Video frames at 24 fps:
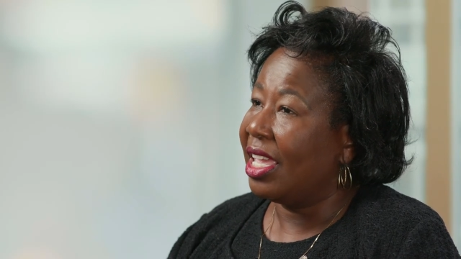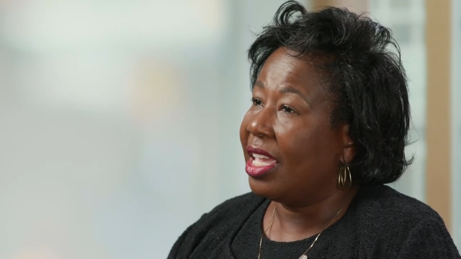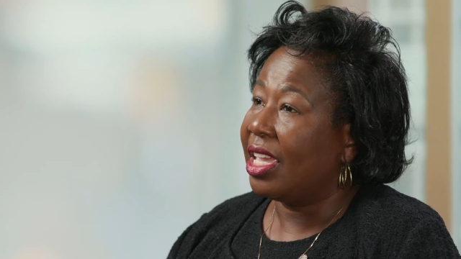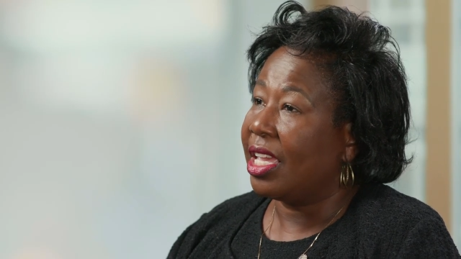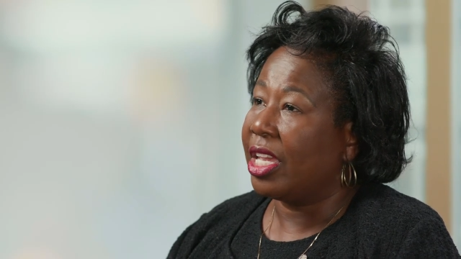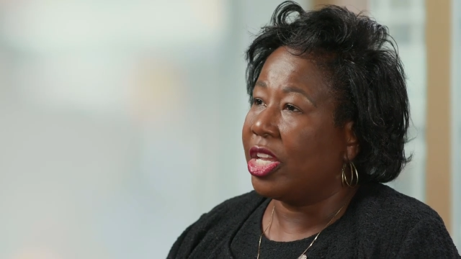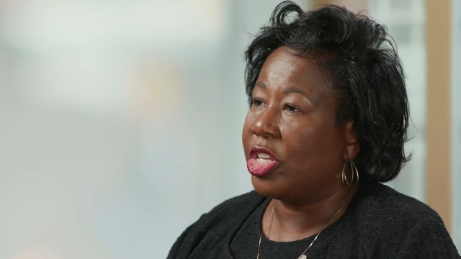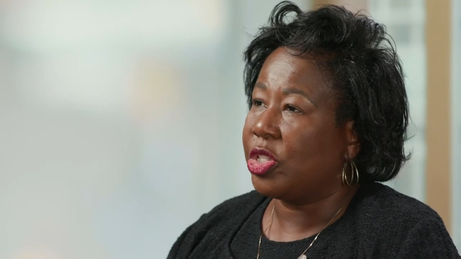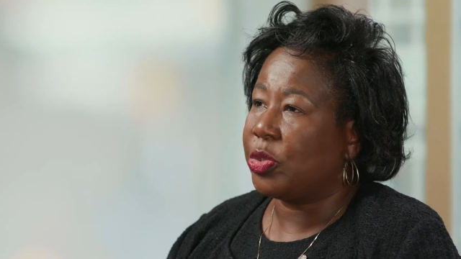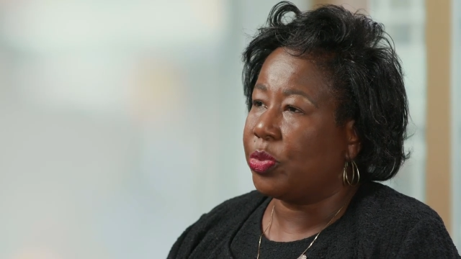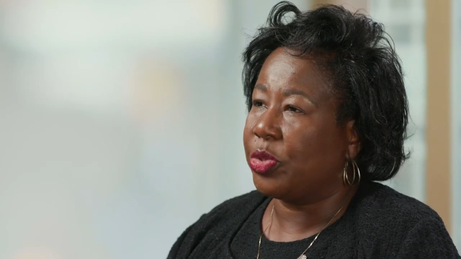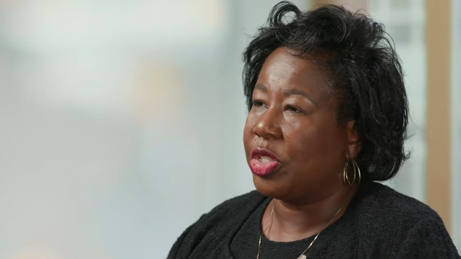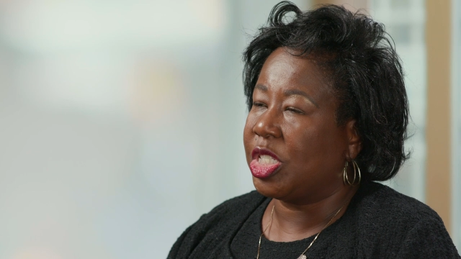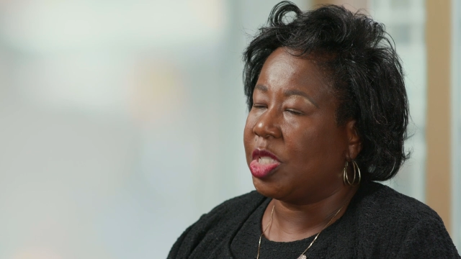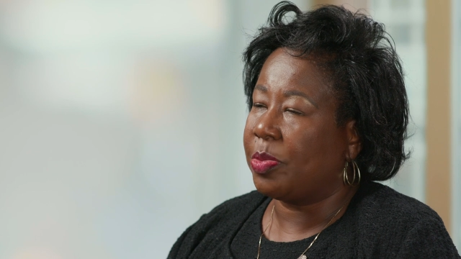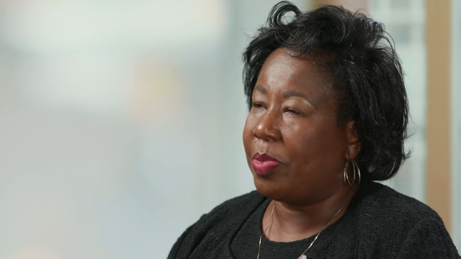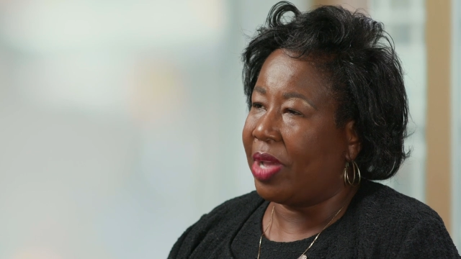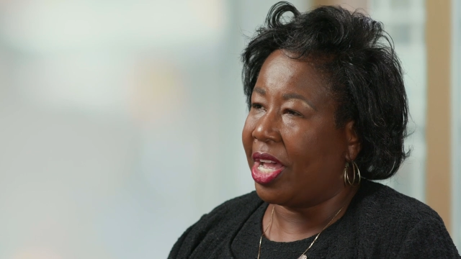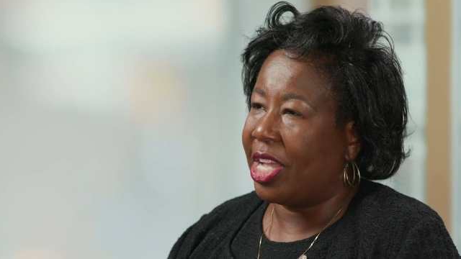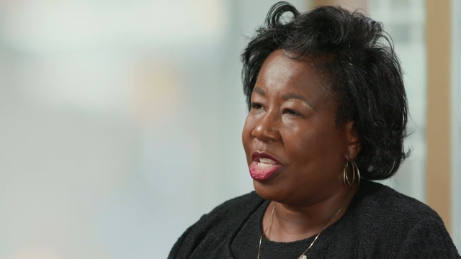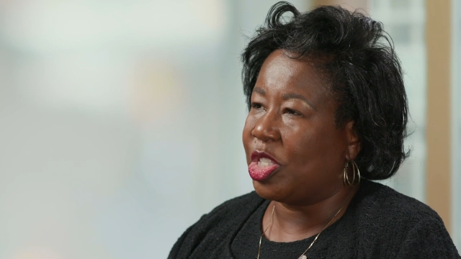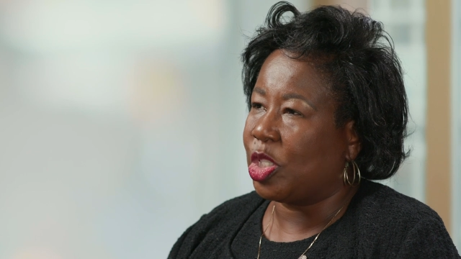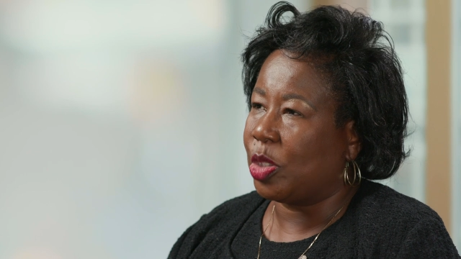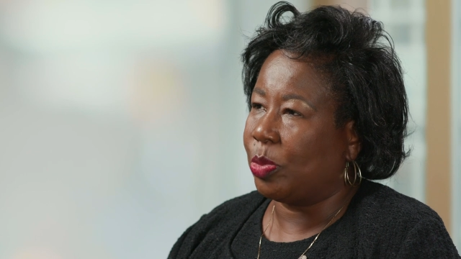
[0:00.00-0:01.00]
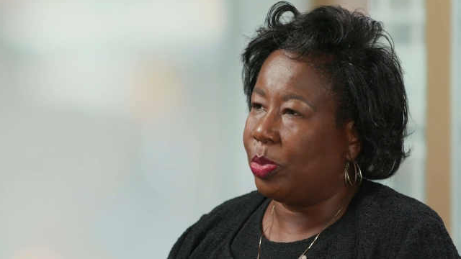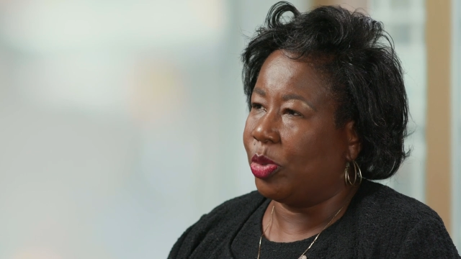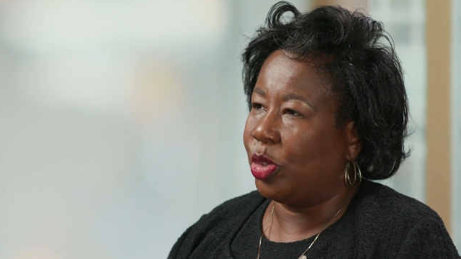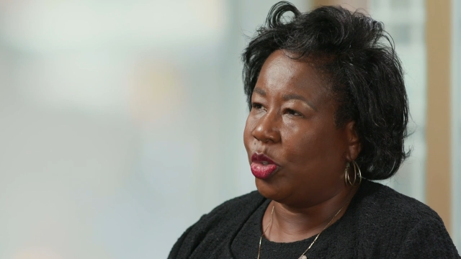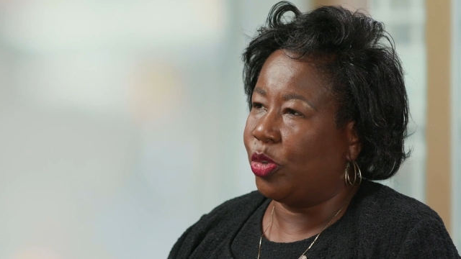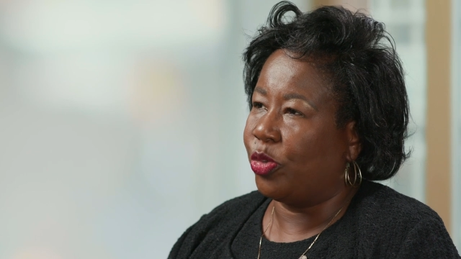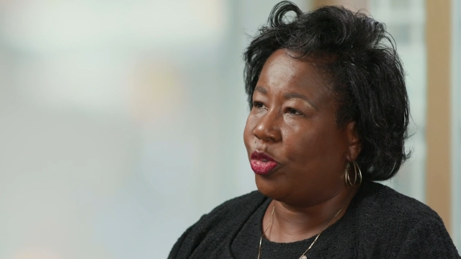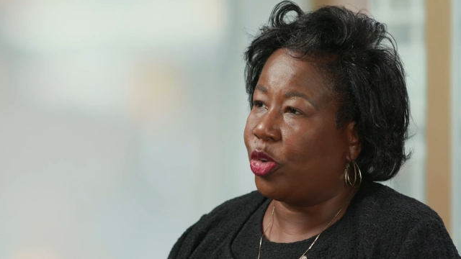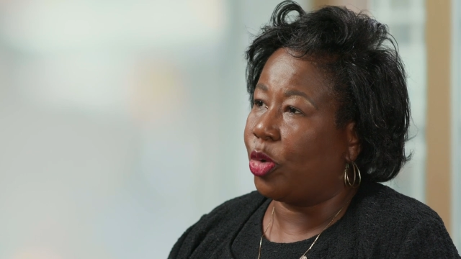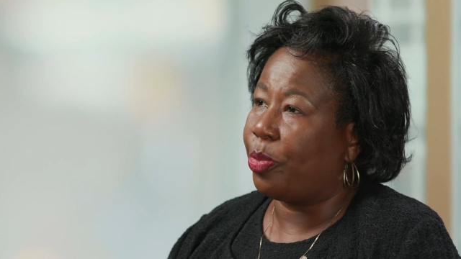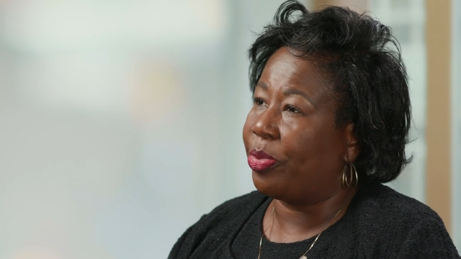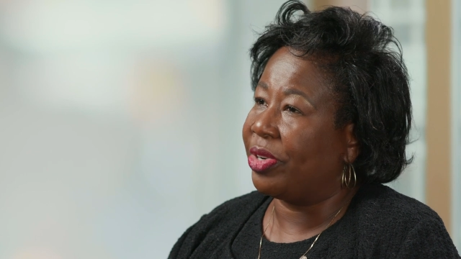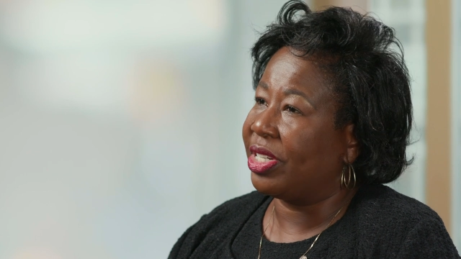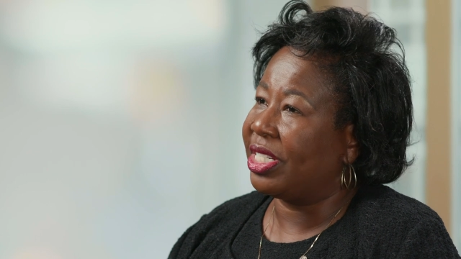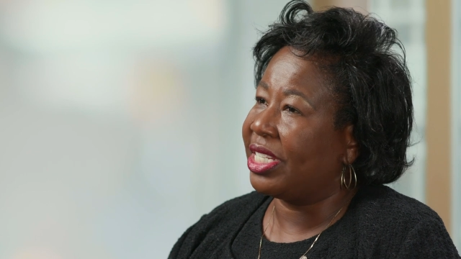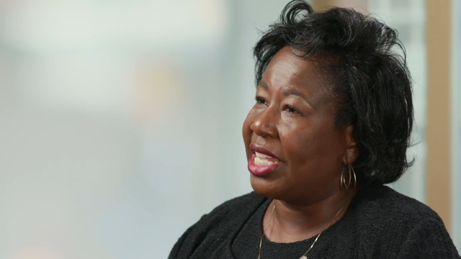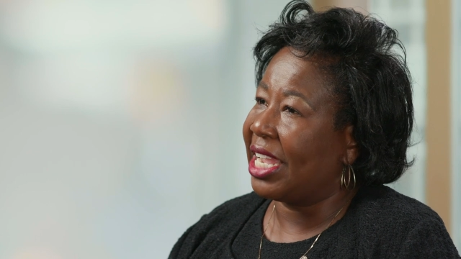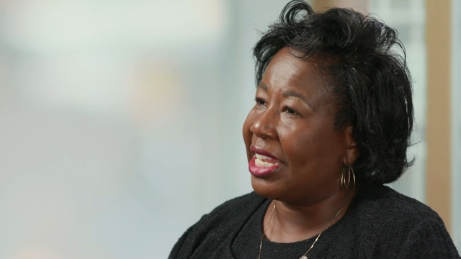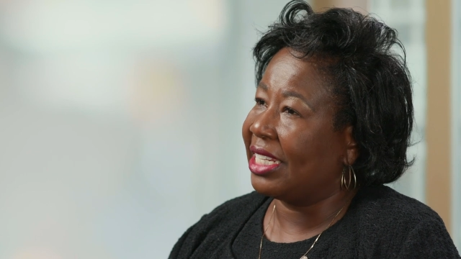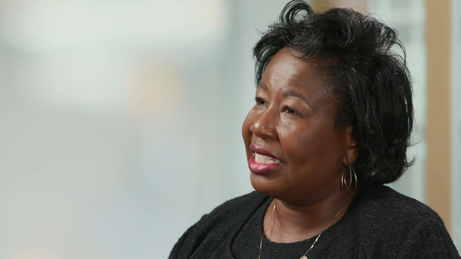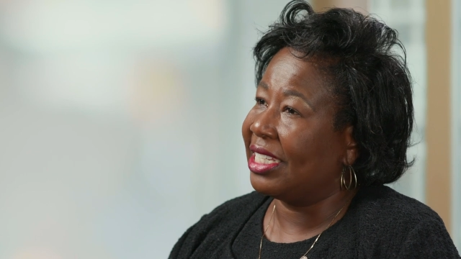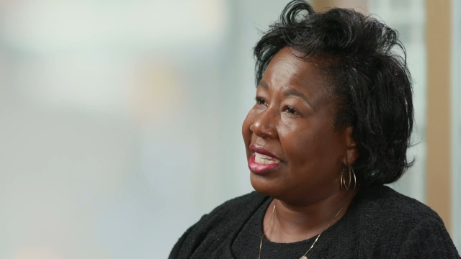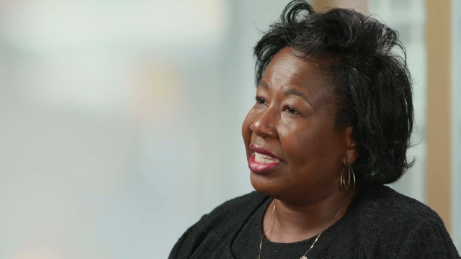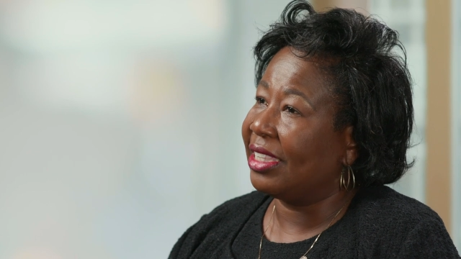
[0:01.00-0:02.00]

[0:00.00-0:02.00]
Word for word: is responsible for protecting